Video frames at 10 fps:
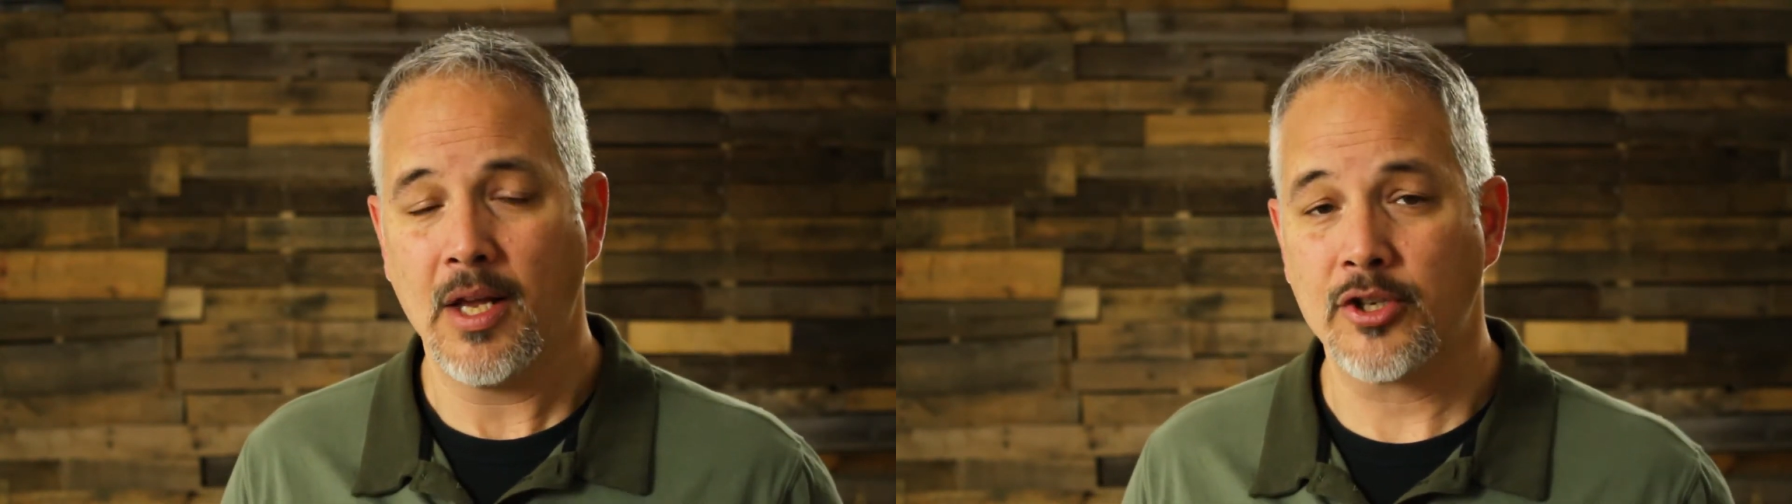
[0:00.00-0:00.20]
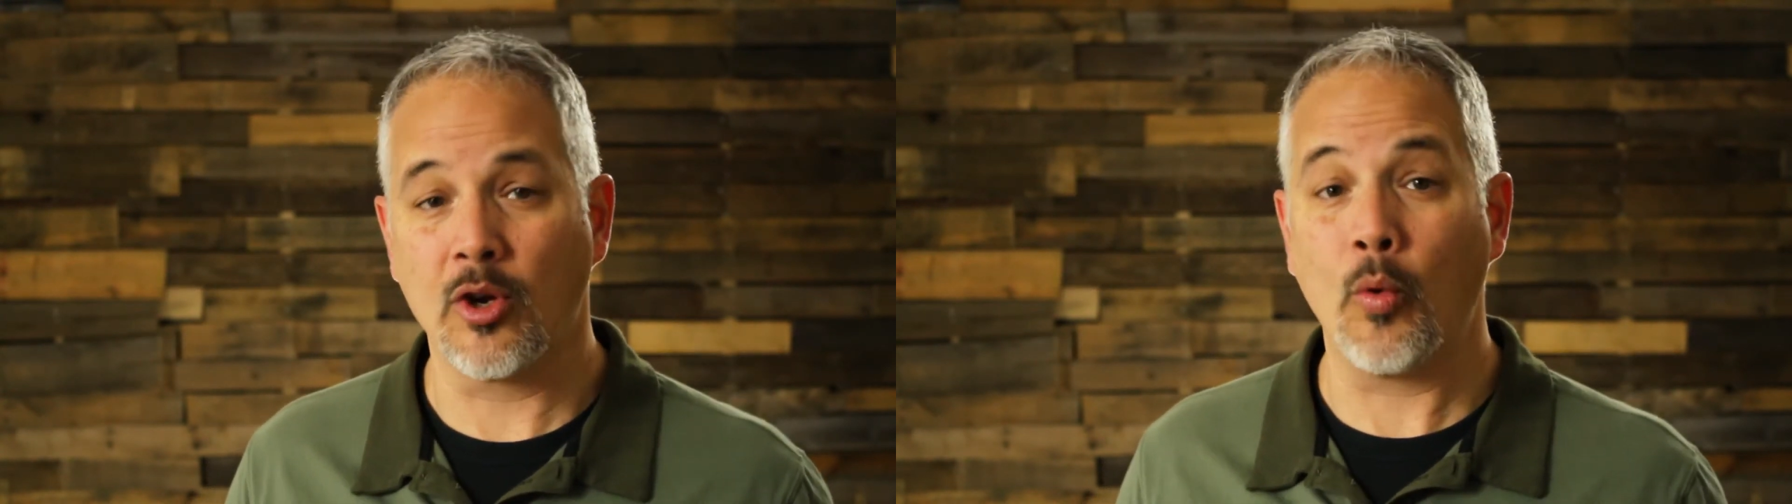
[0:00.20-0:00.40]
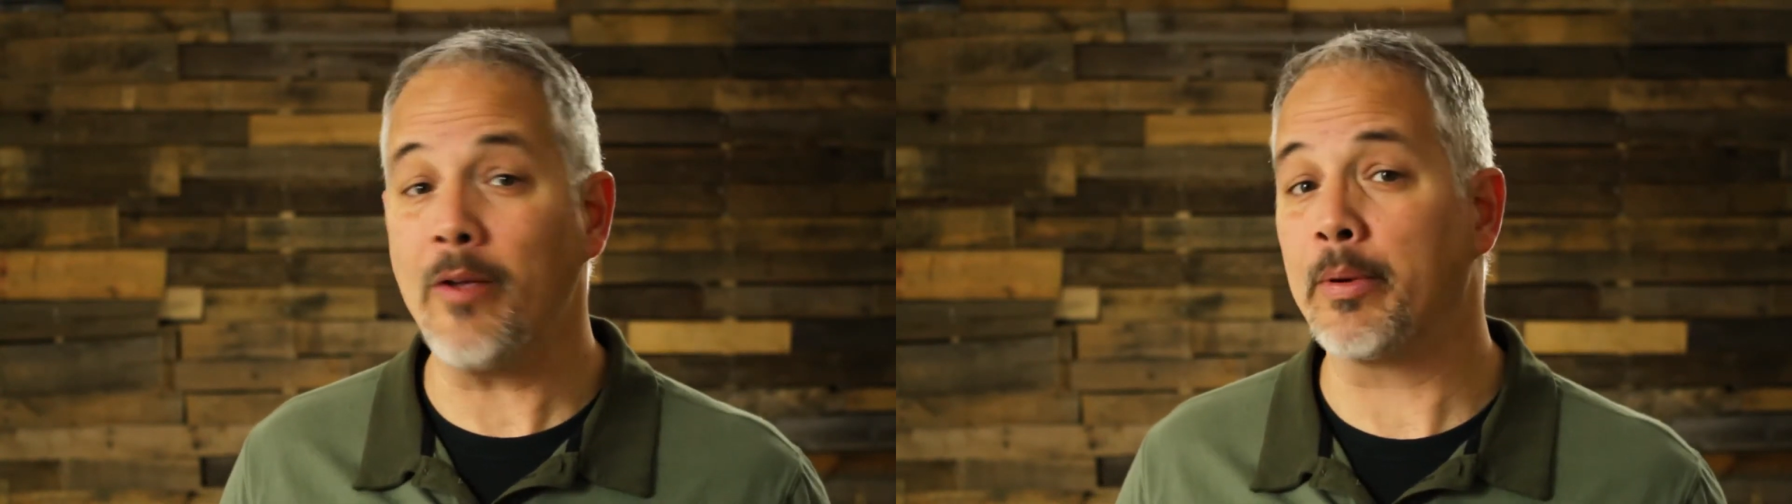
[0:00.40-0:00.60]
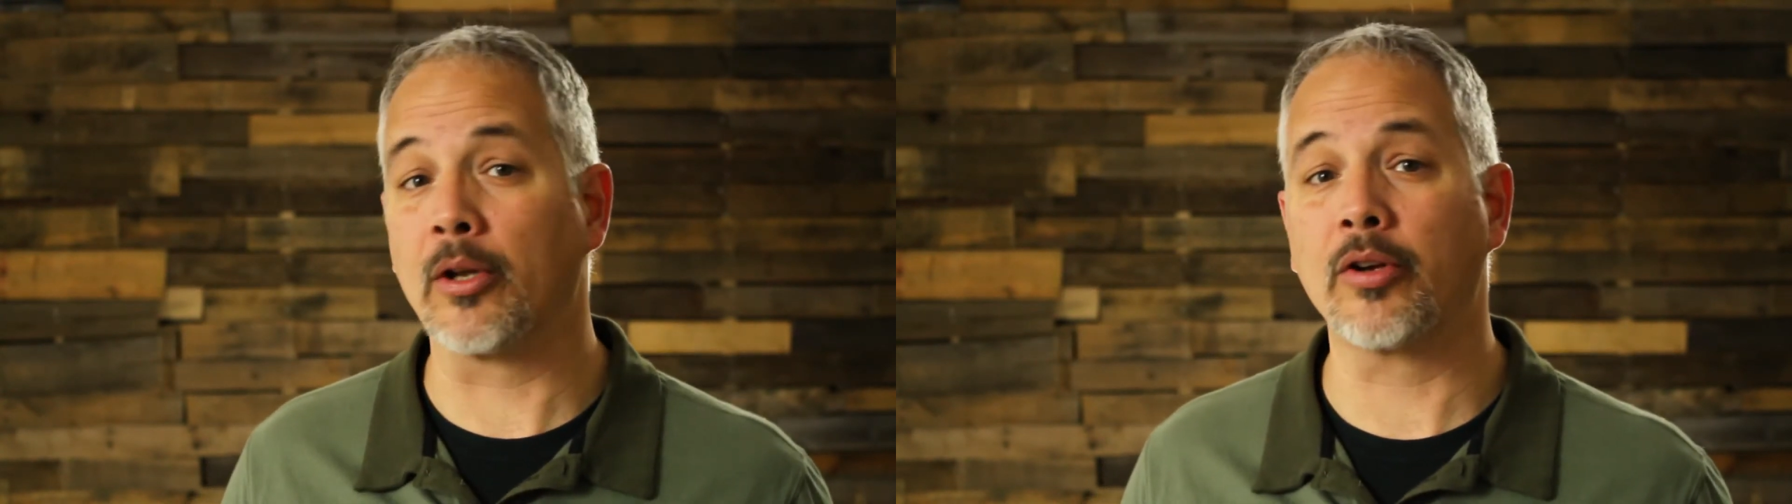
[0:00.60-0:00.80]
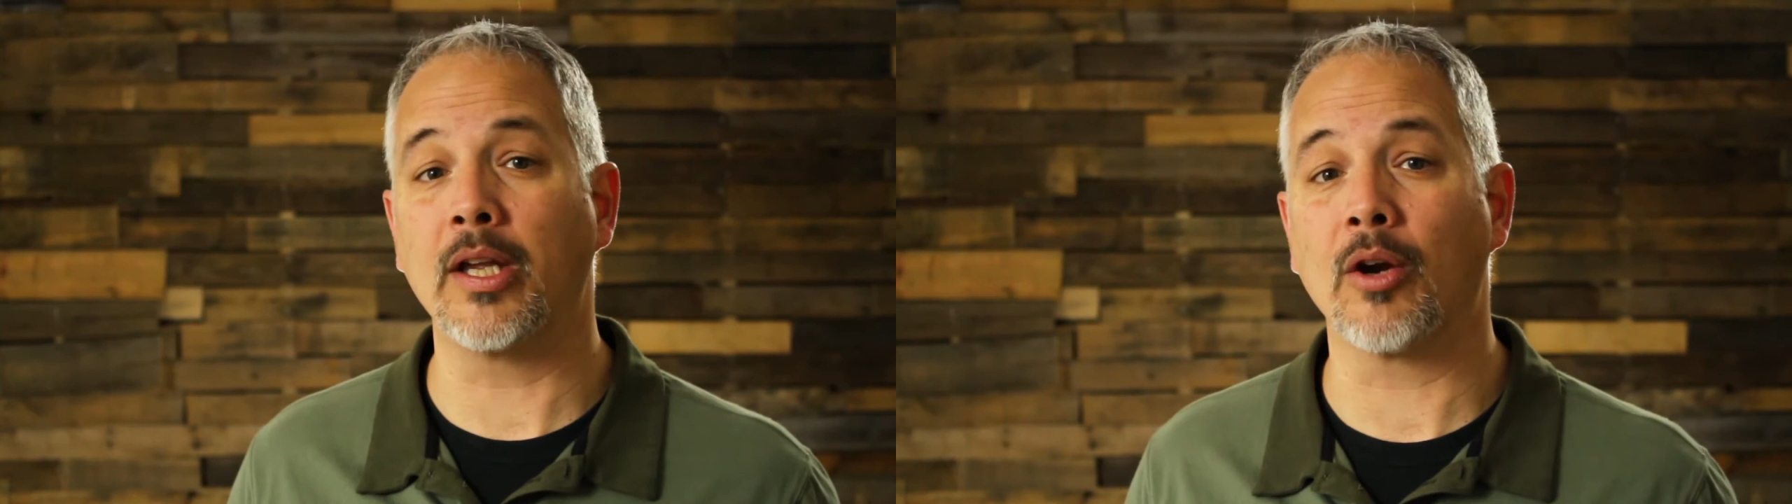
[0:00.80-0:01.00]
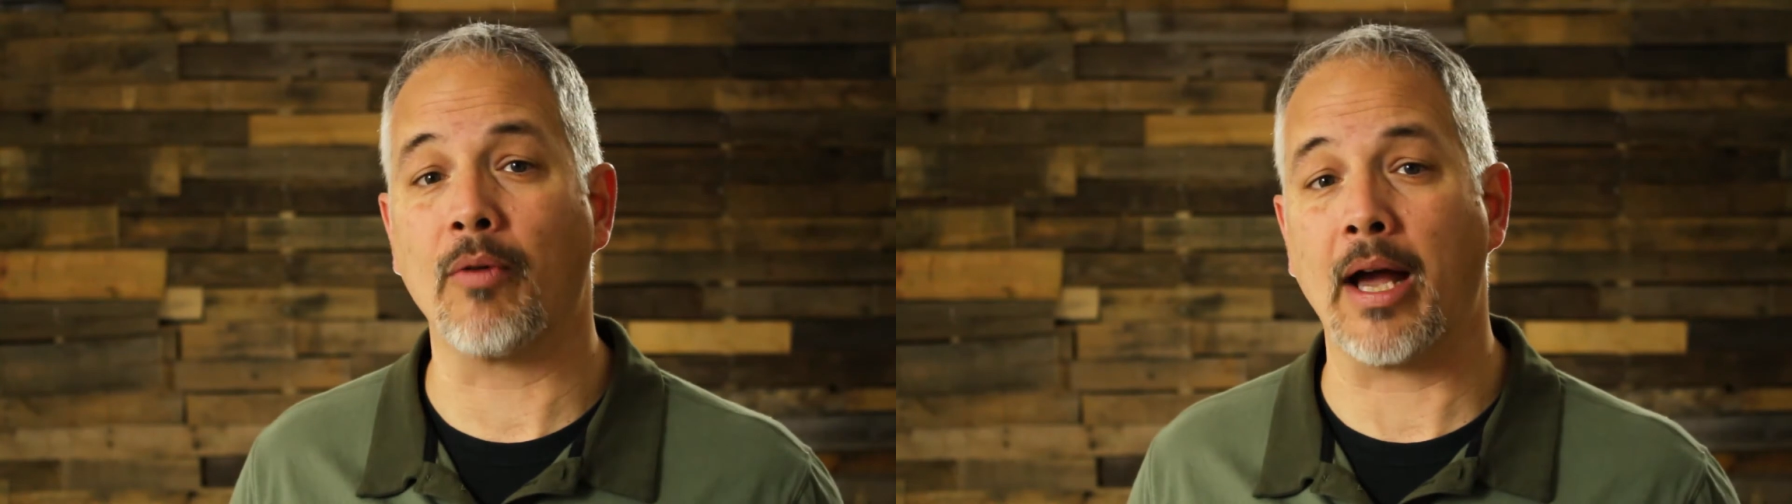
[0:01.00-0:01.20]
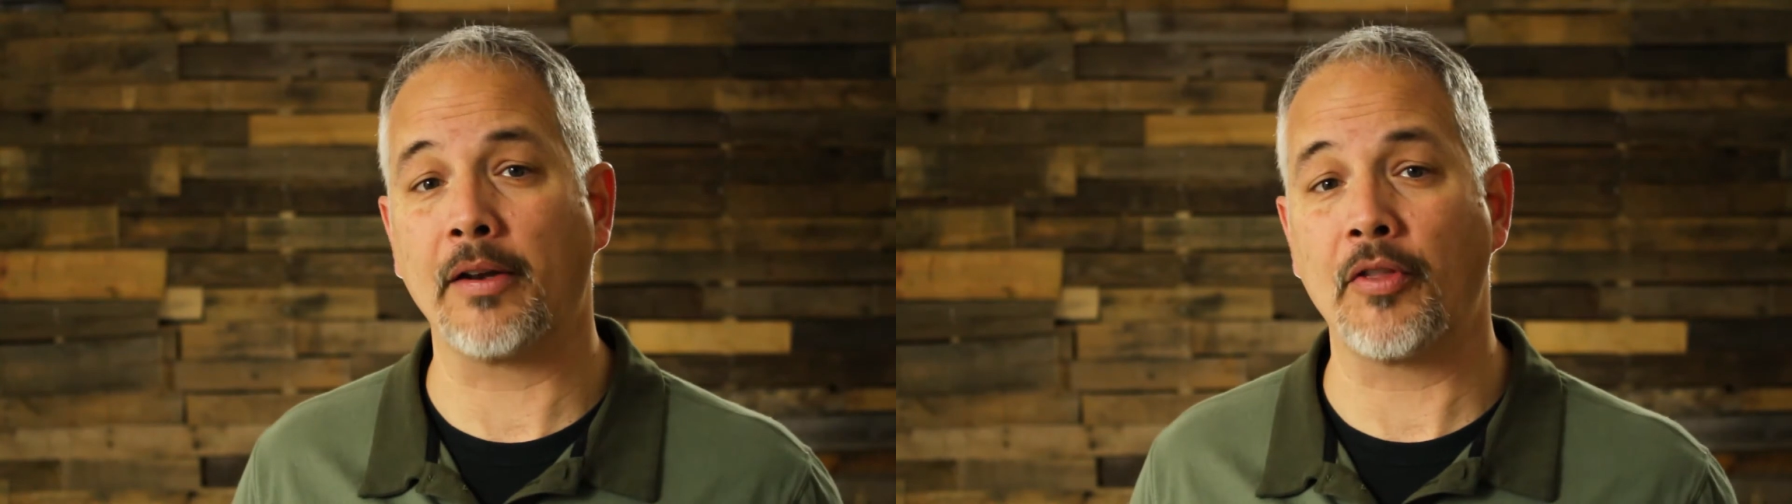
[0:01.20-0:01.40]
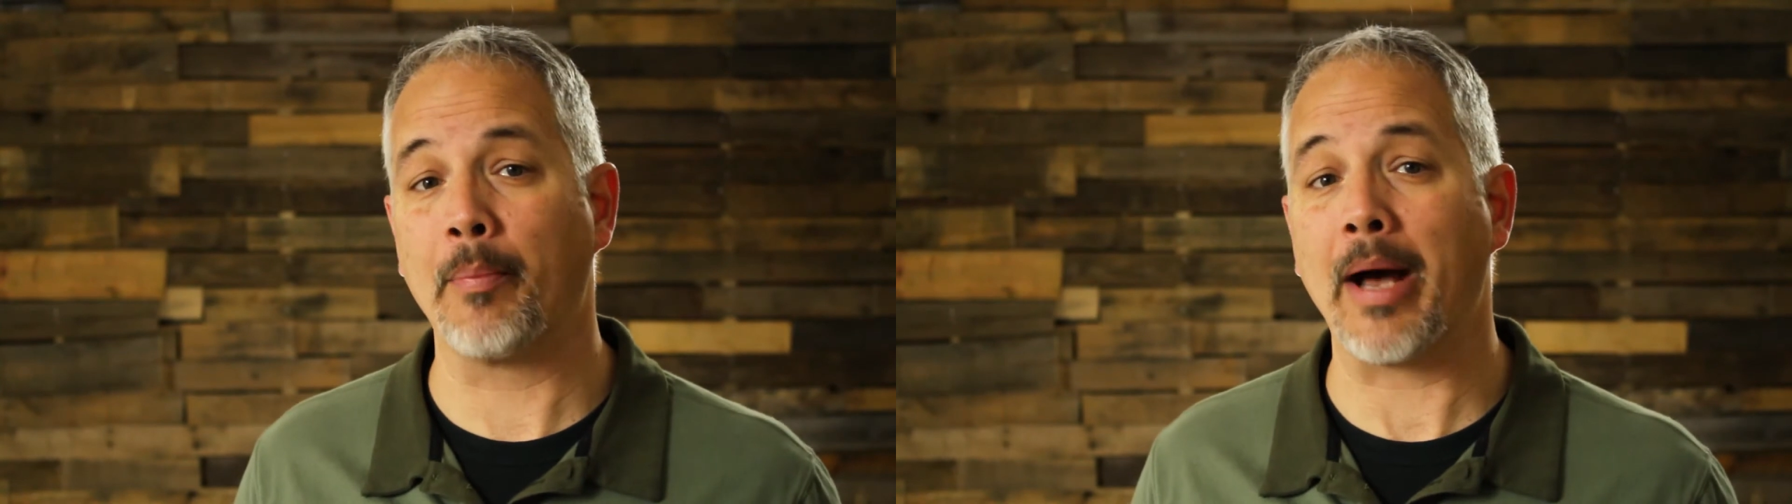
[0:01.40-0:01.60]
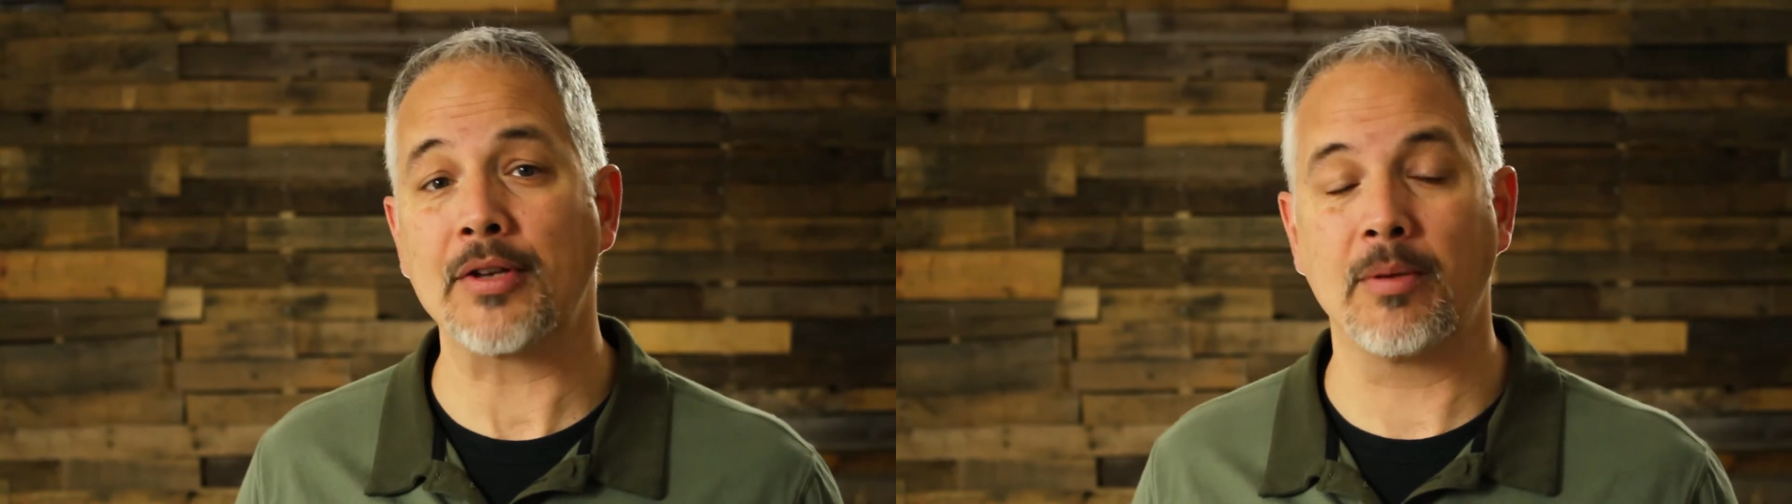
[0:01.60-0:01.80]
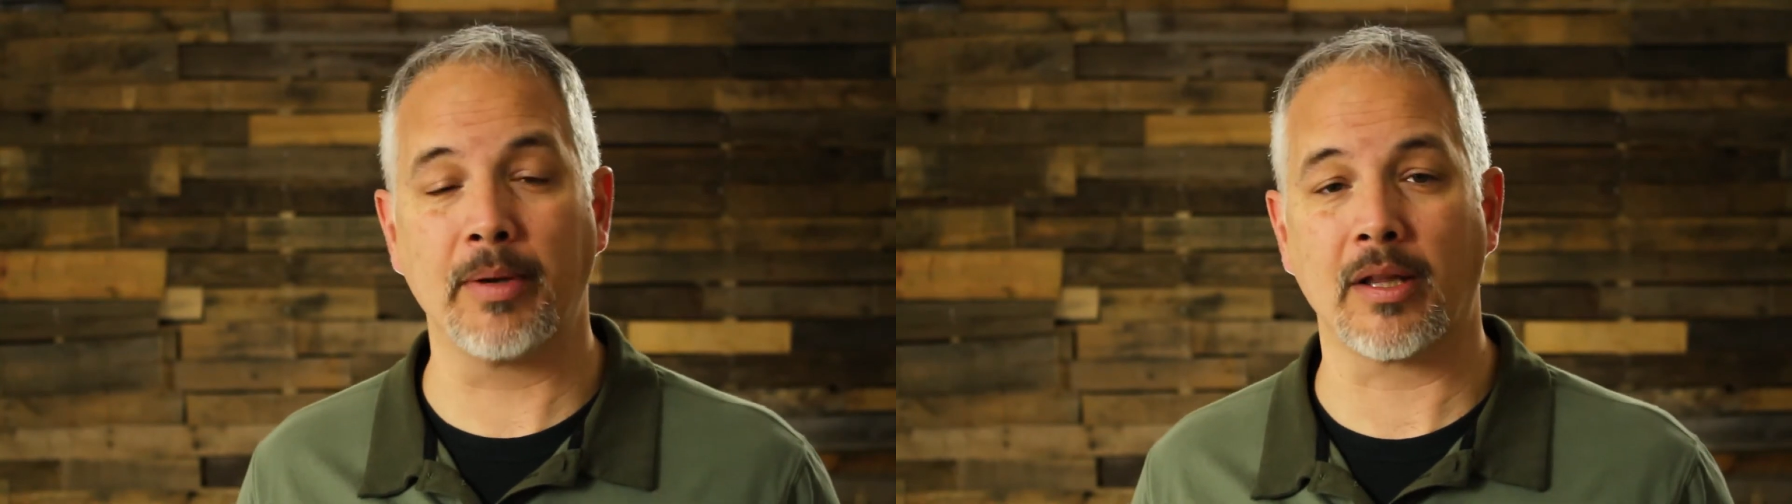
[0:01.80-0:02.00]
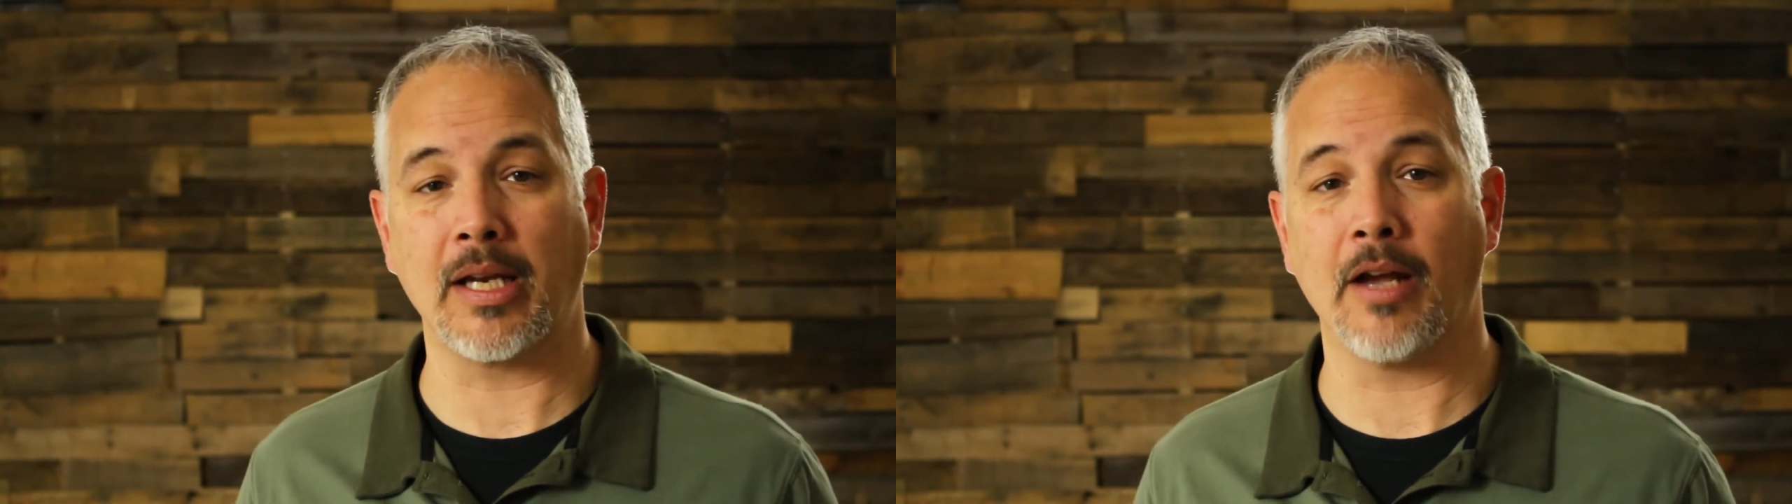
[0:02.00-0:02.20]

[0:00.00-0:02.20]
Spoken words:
So we've been looking around at the possibility